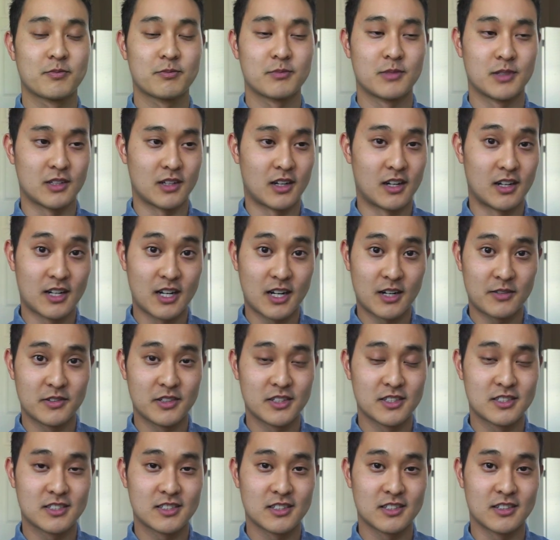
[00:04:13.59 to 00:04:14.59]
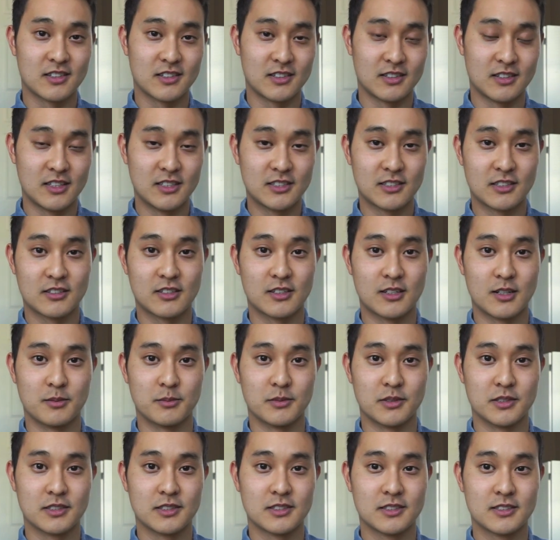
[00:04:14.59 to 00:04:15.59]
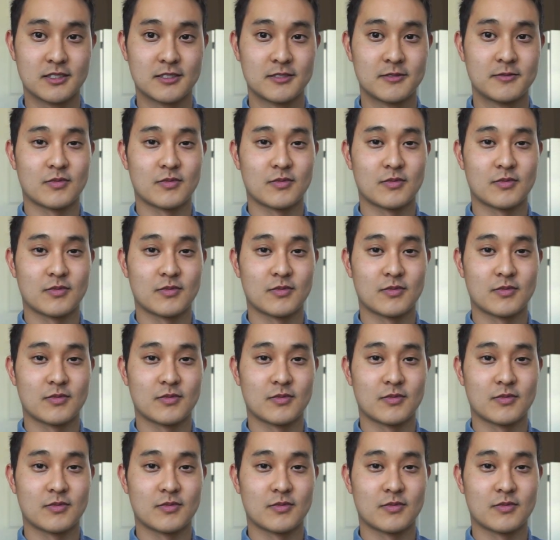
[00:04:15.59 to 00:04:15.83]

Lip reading: but on average, these are the numbers.